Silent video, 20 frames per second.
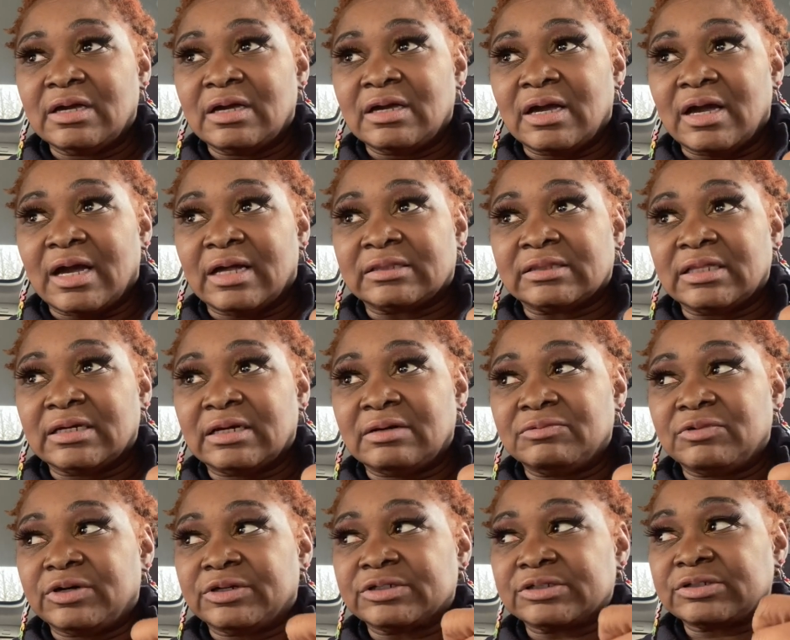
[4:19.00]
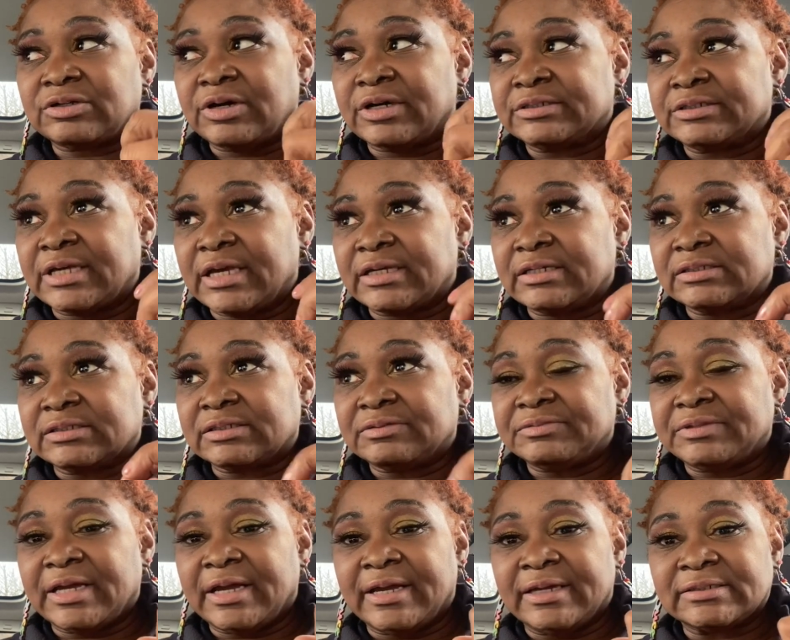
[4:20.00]
I think I'm going to start taking some
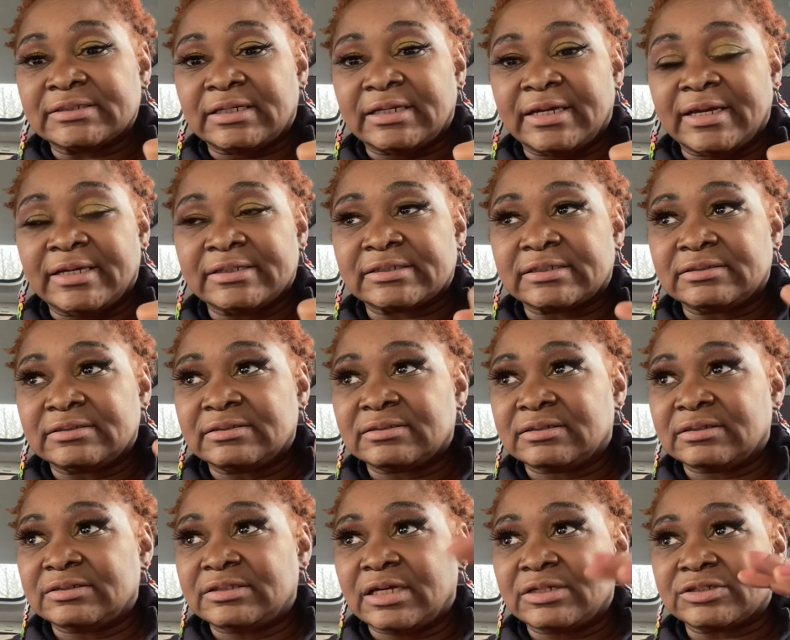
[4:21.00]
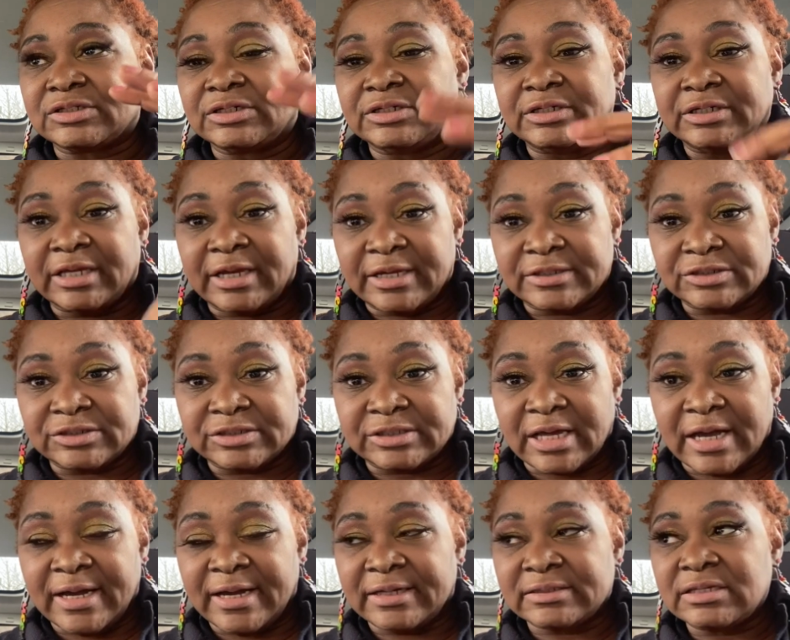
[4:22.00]
dance class because that's a good
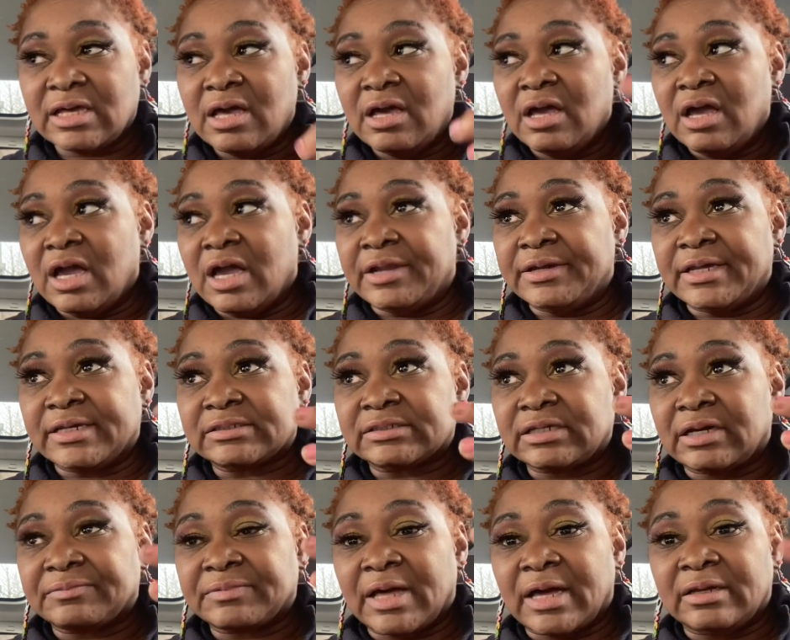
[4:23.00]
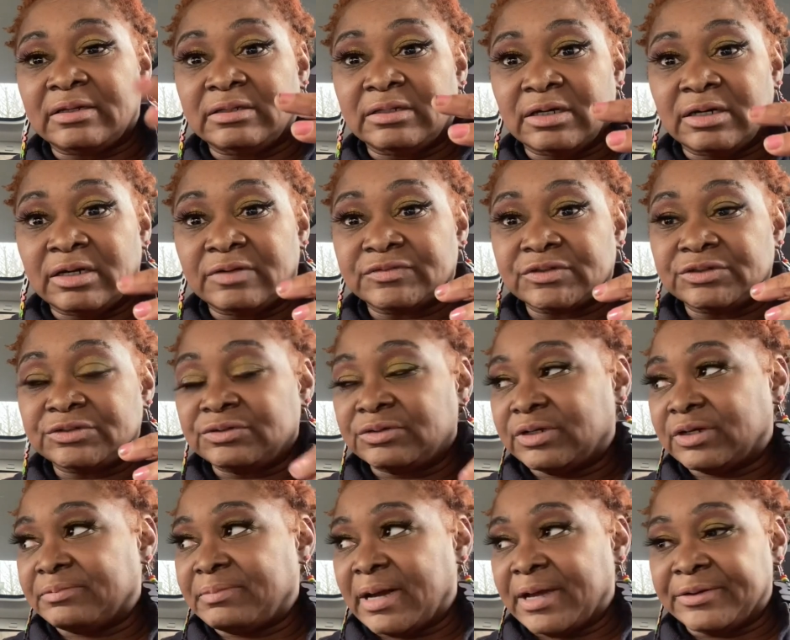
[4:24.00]
exercise, and that's something I love to do.
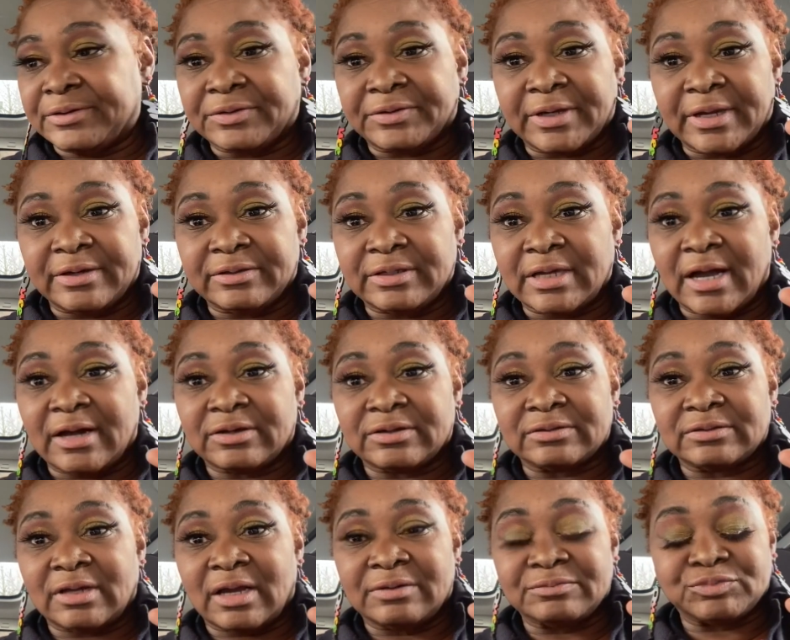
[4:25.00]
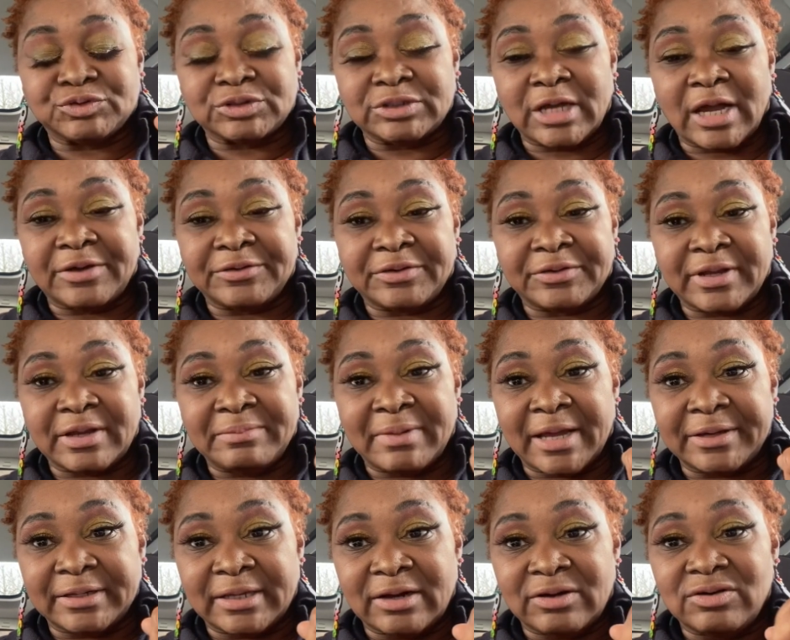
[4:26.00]
Everybody know that. Y'all, I'm sure y'all know that by
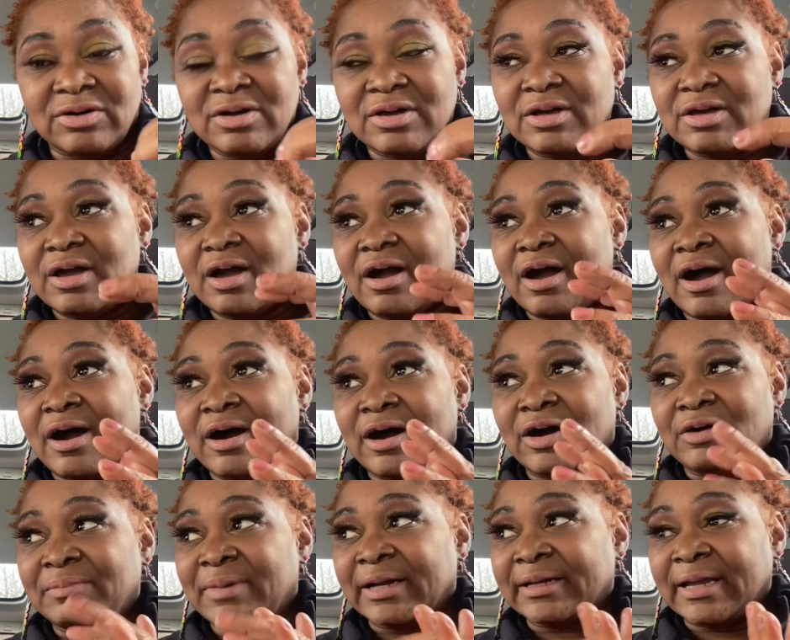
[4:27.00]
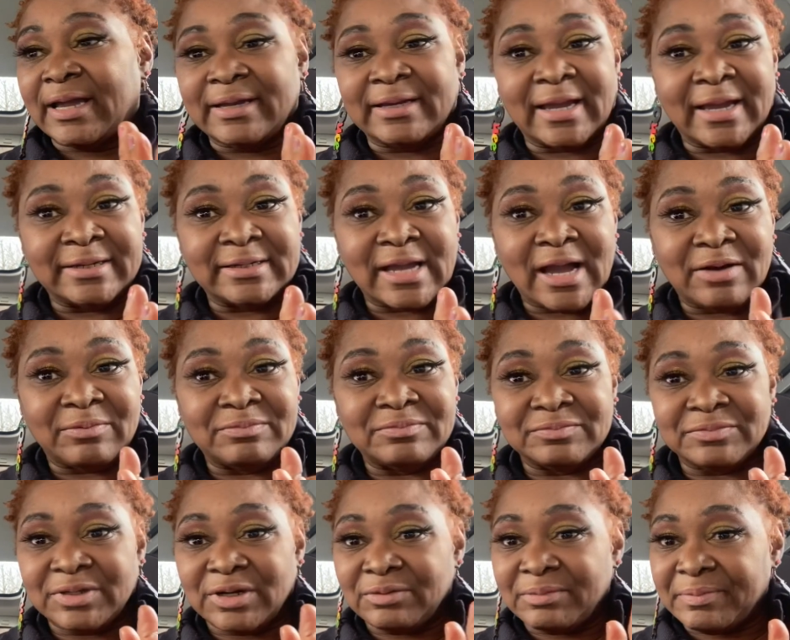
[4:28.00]
now. My gang and y'all
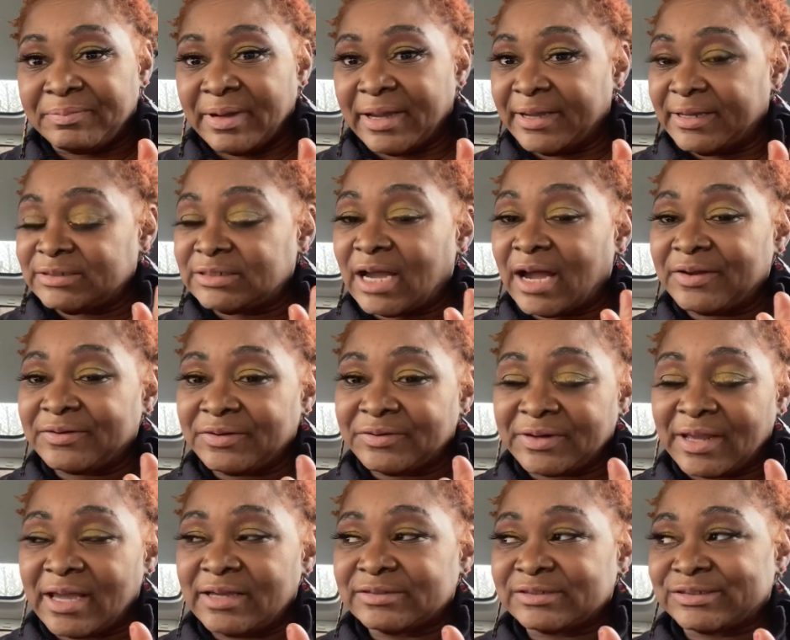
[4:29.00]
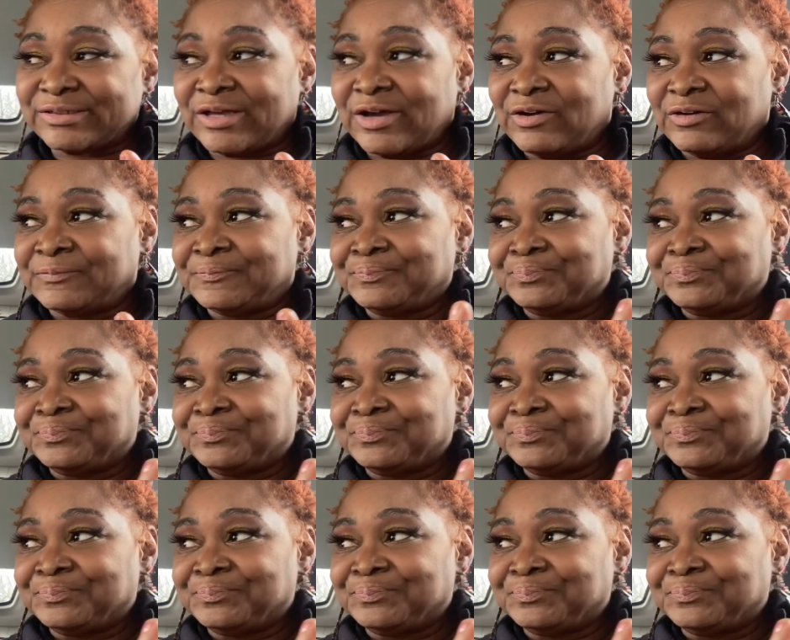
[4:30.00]
be on my page, y'all know that. So